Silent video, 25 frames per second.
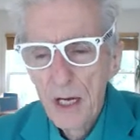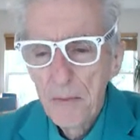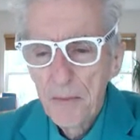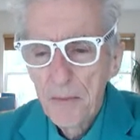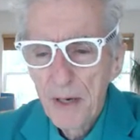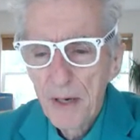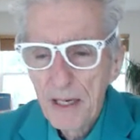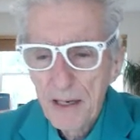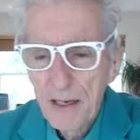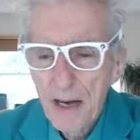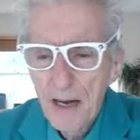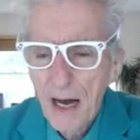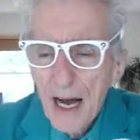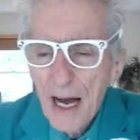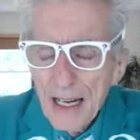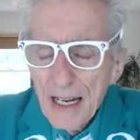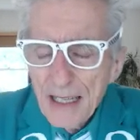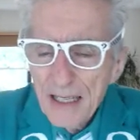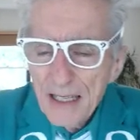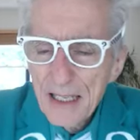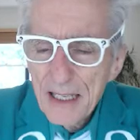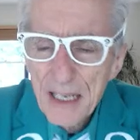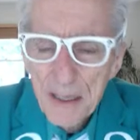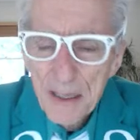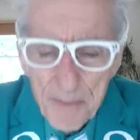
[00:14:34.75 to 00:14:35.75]
but I
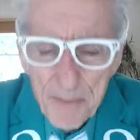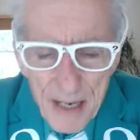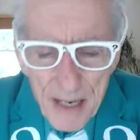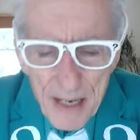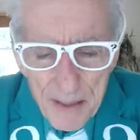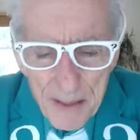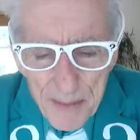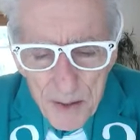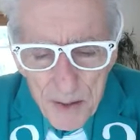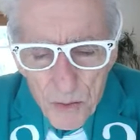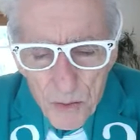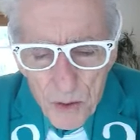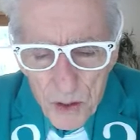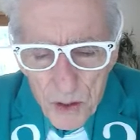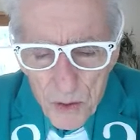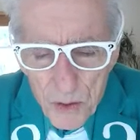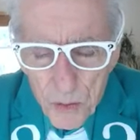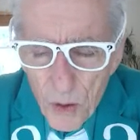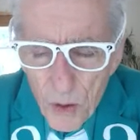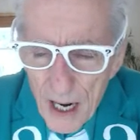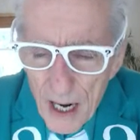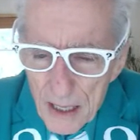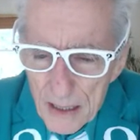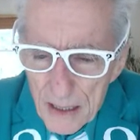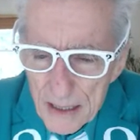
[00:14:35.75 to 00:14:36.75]
think it may be
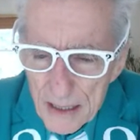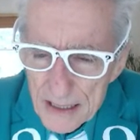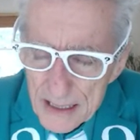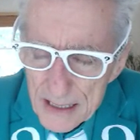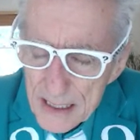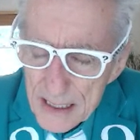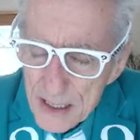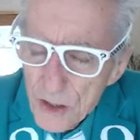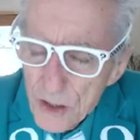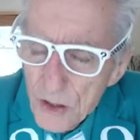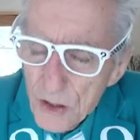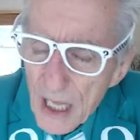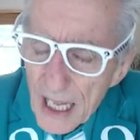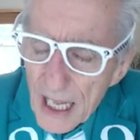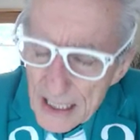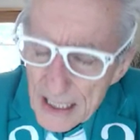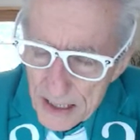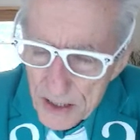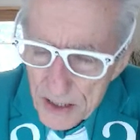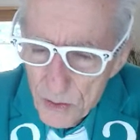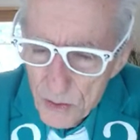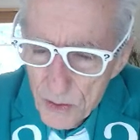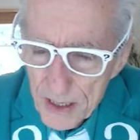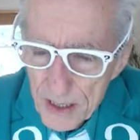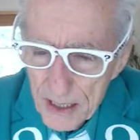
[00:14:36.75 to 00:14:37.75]
worthwhile that you like
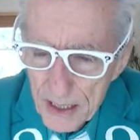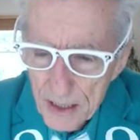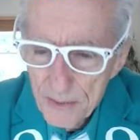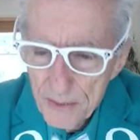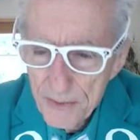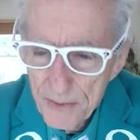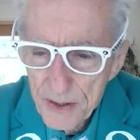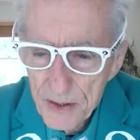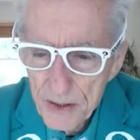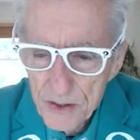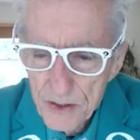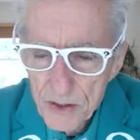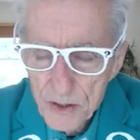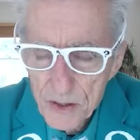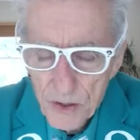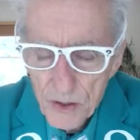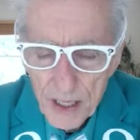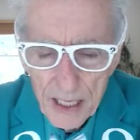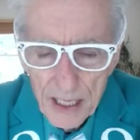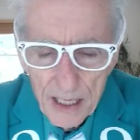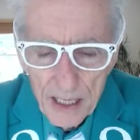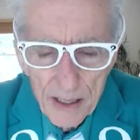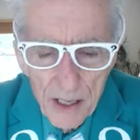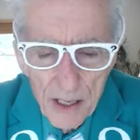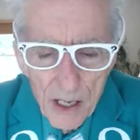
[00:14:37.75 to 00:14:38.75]
doing interviews,
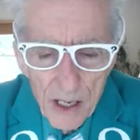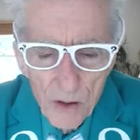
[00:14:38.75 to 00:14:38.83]
okay?